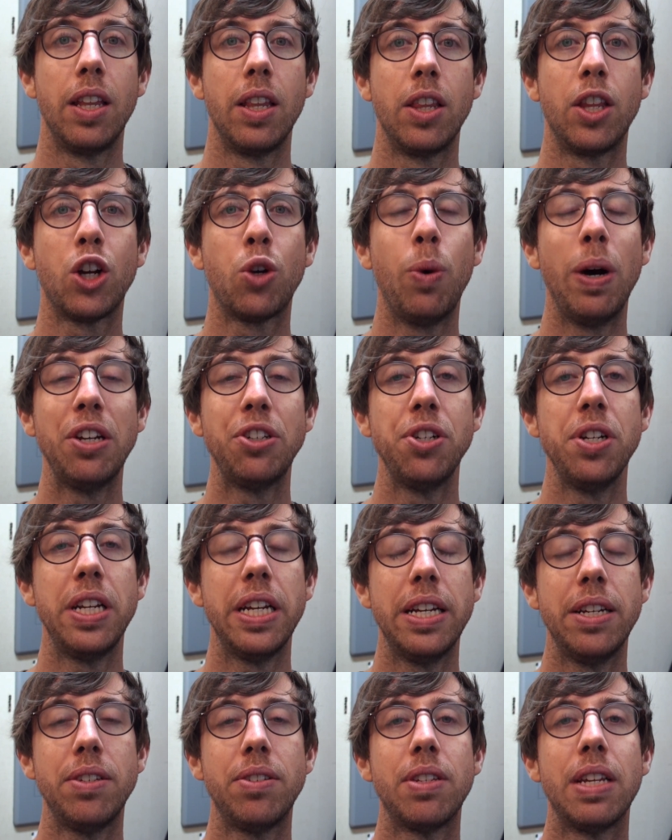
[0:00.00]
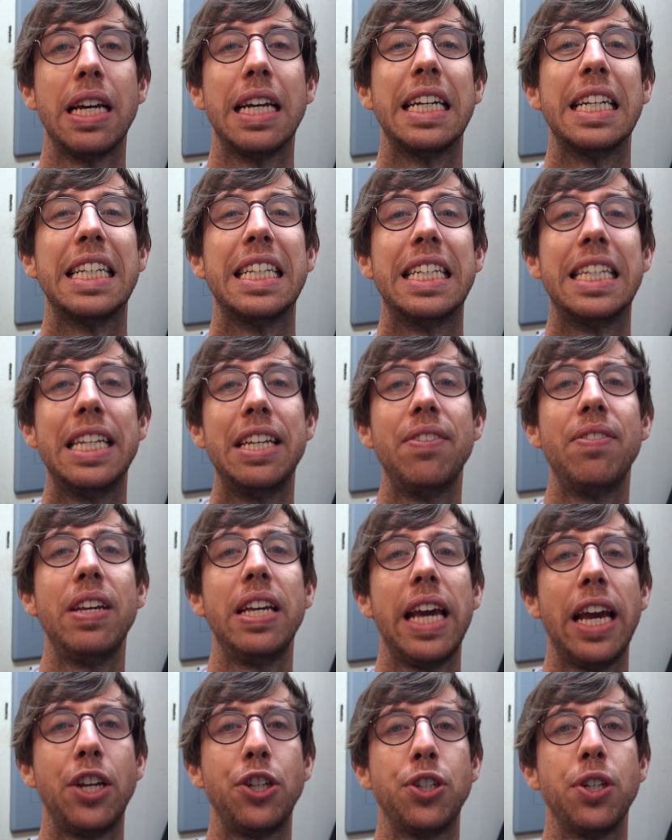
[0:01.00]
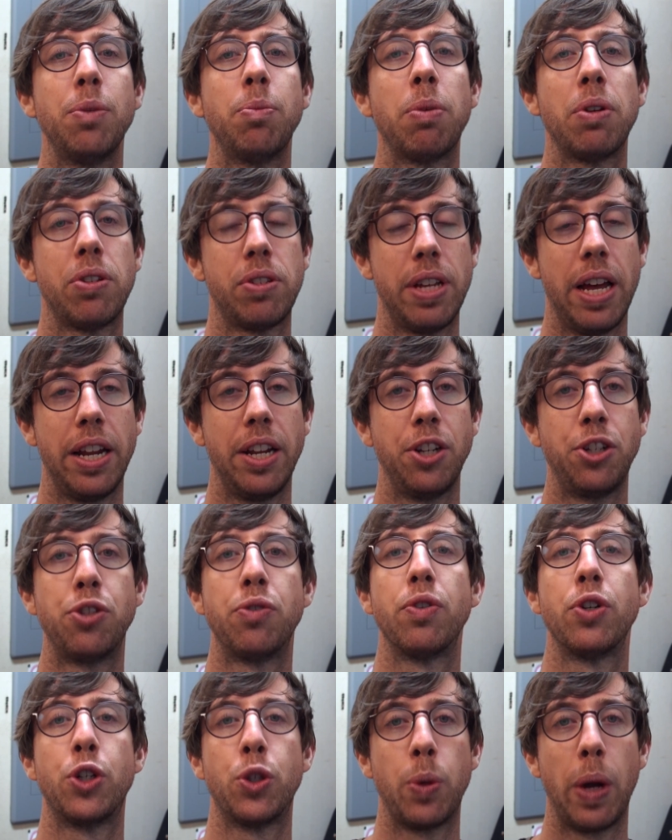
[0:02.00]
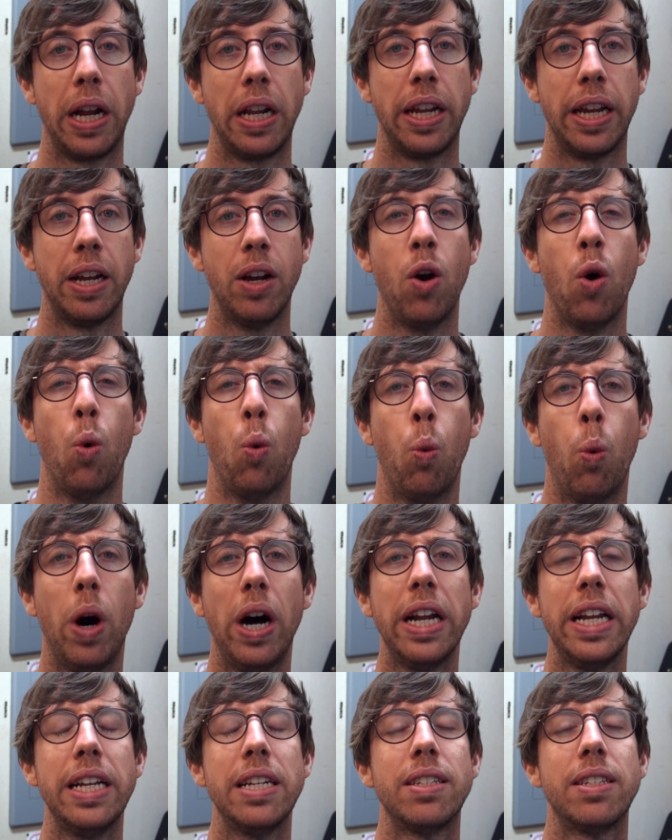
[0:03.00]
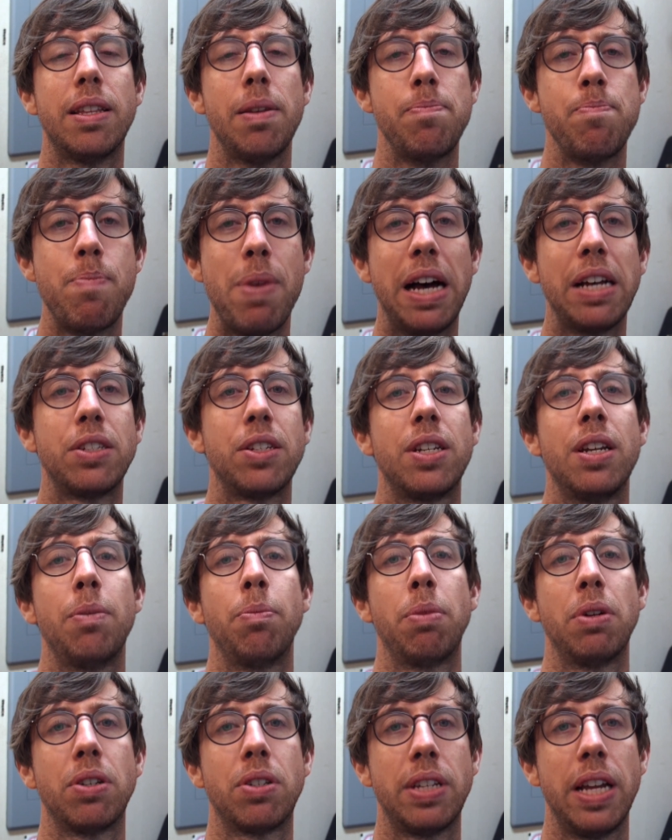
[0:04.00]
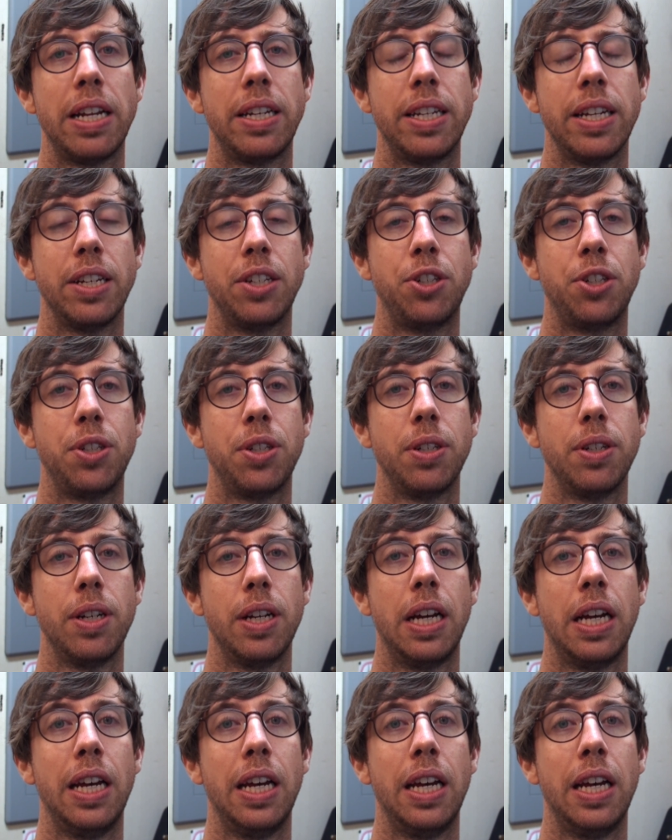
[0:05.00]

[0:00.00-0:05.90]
The question is deviation percentage for trailing. What is the best percentage?